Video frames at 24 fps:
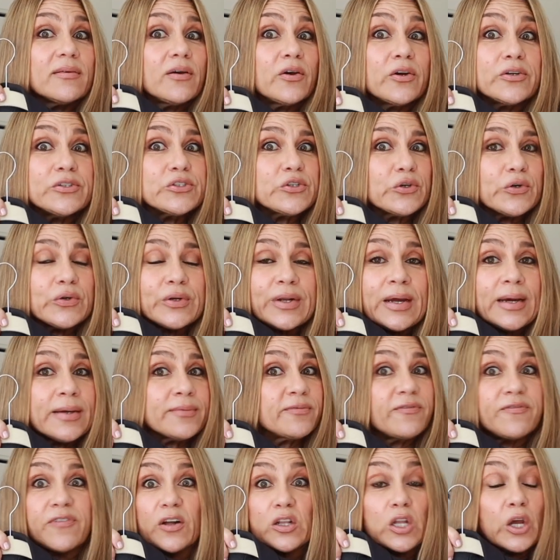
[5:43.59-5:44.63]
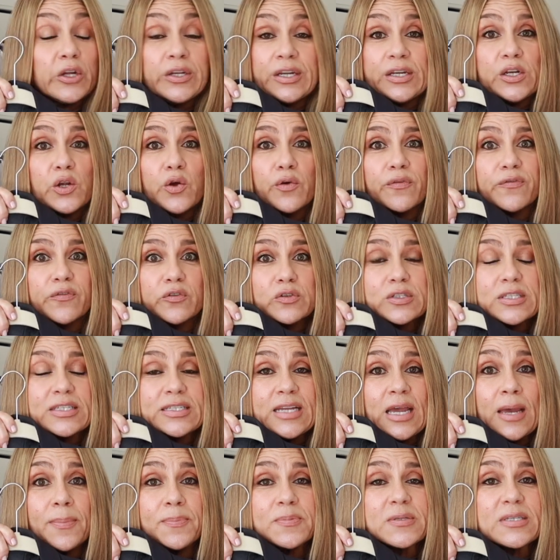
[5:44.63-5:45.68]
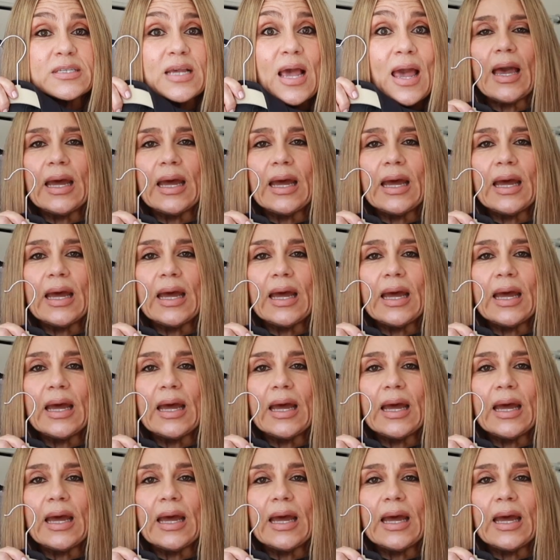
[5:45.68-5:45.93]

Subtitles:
her daughter followed in her footsteps,